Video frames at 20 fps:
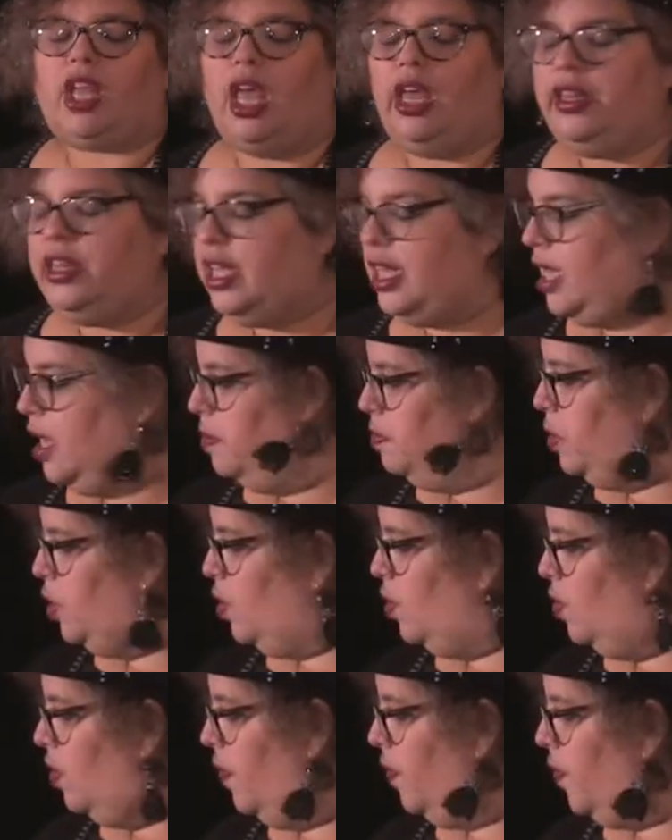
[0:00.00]
the
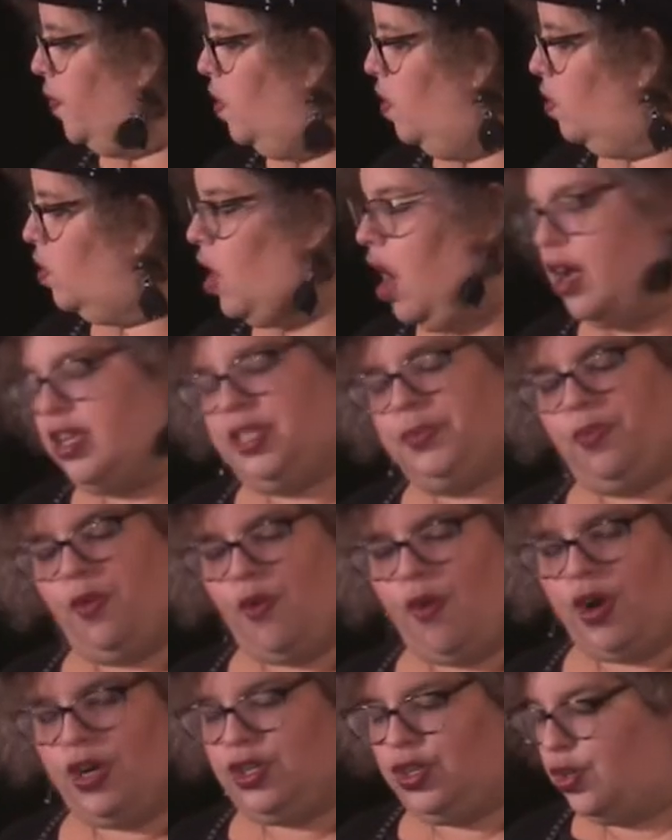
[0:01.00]
beautiful
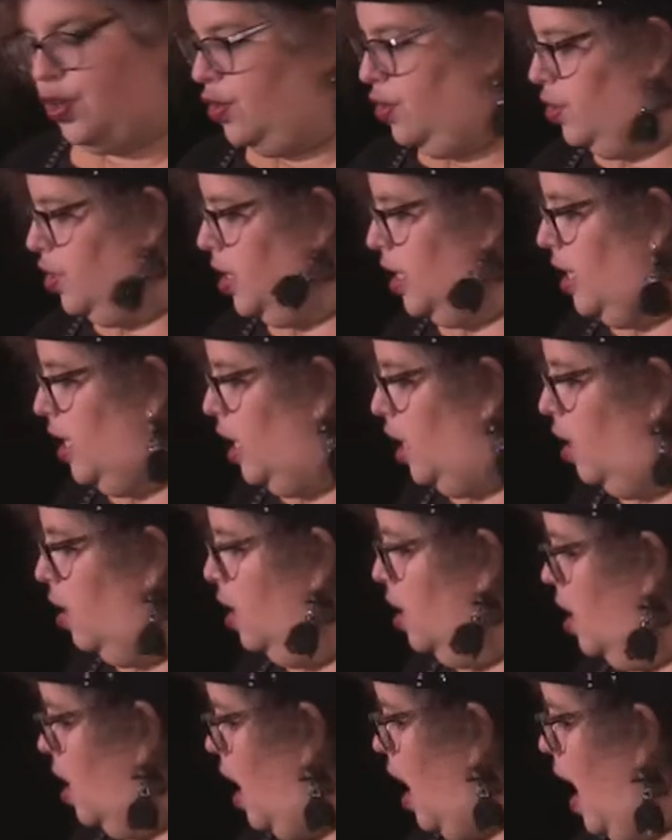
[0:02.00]
Gosport Church here
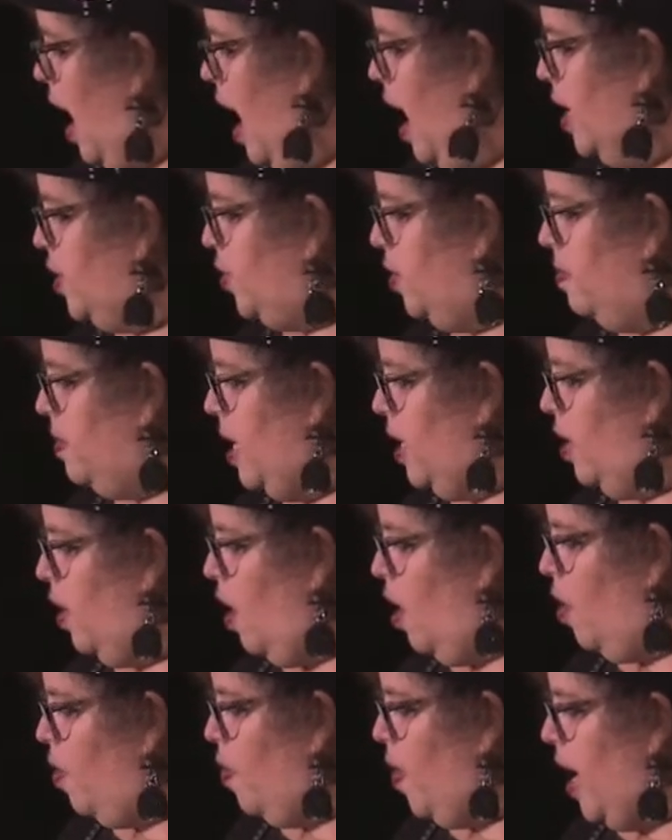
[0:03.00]
as we make
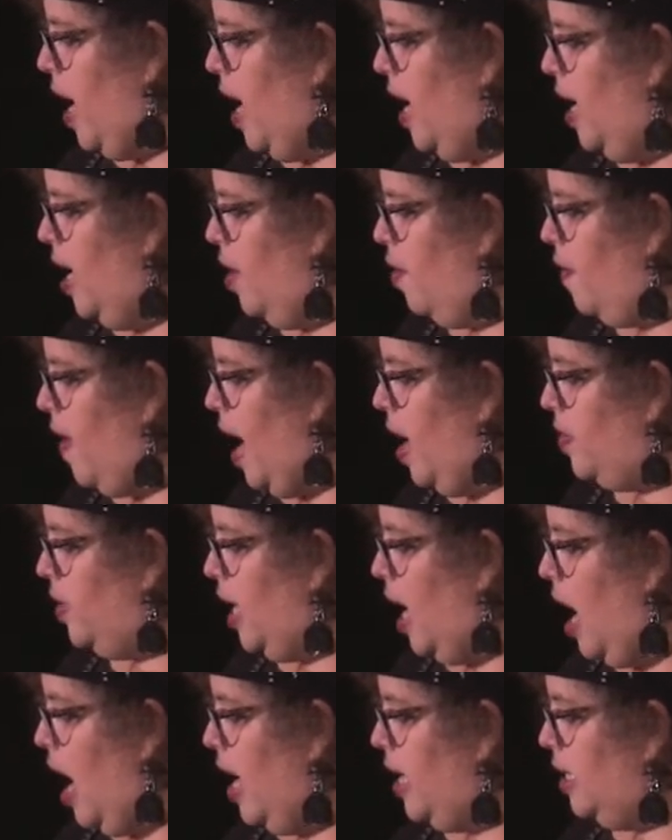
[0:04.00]
our way around the
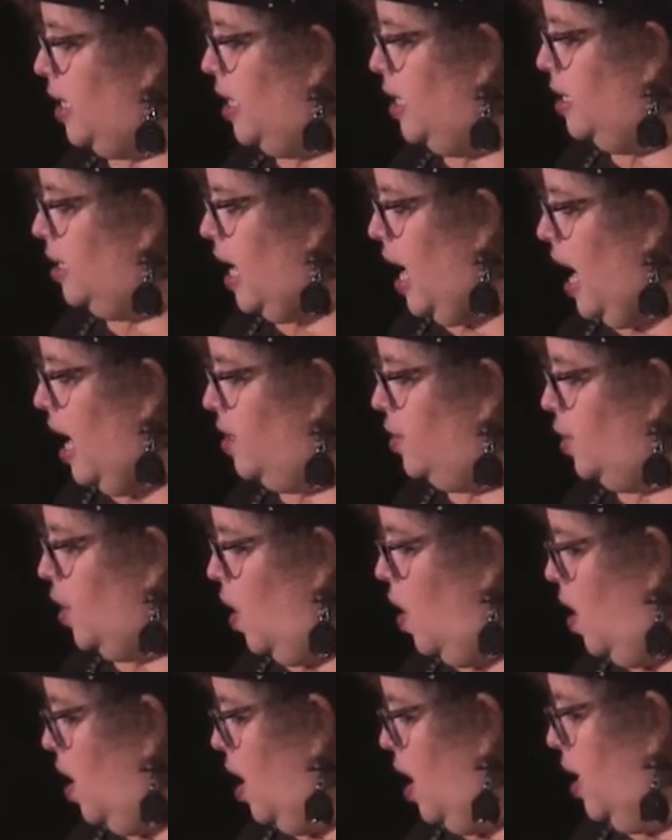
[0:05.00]
island at
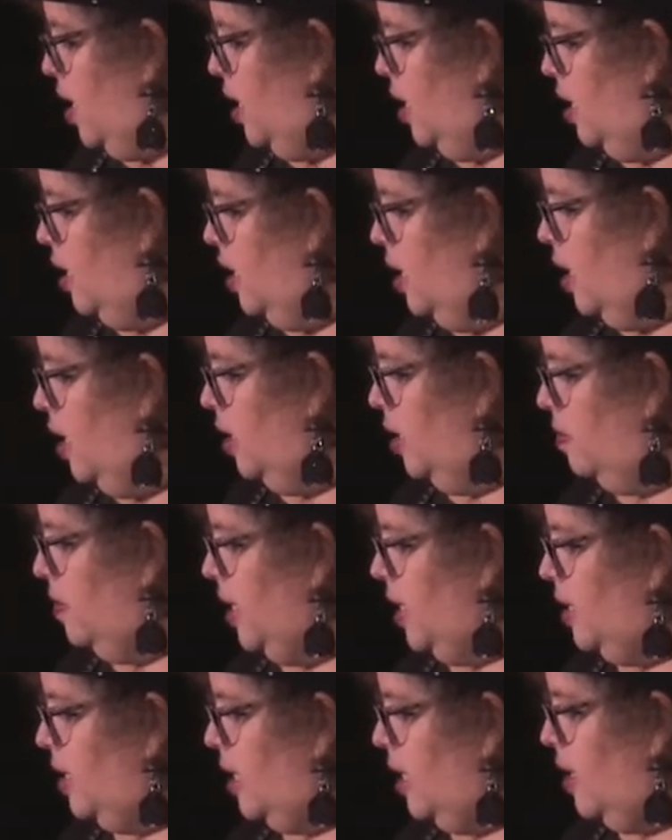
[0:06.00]
dawn. Let
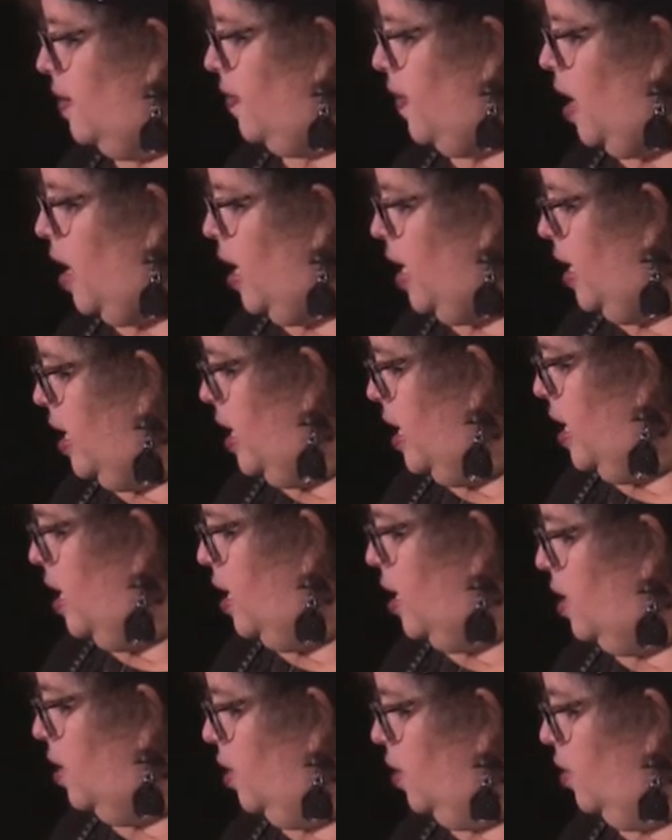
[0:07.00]
me see if I
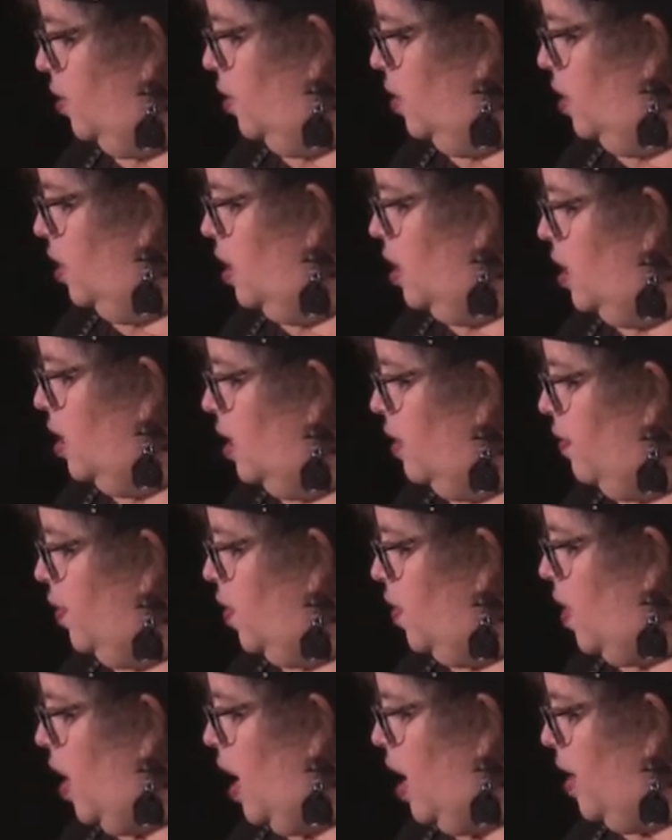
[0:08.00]
can view a